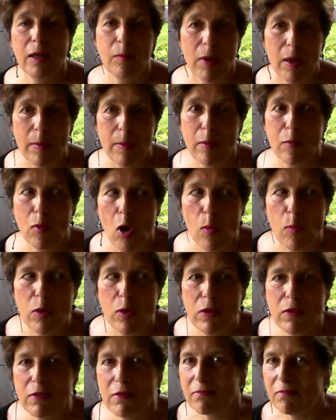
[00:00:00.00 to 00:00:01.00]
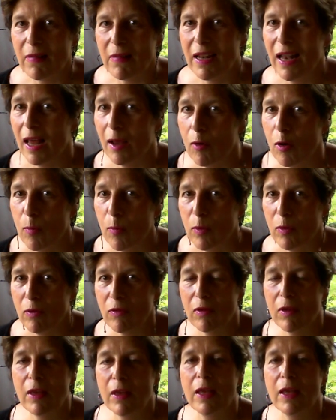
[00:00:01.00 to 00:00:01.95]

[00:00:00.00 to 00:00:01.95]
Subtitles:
Maybe Romans, I like Romans.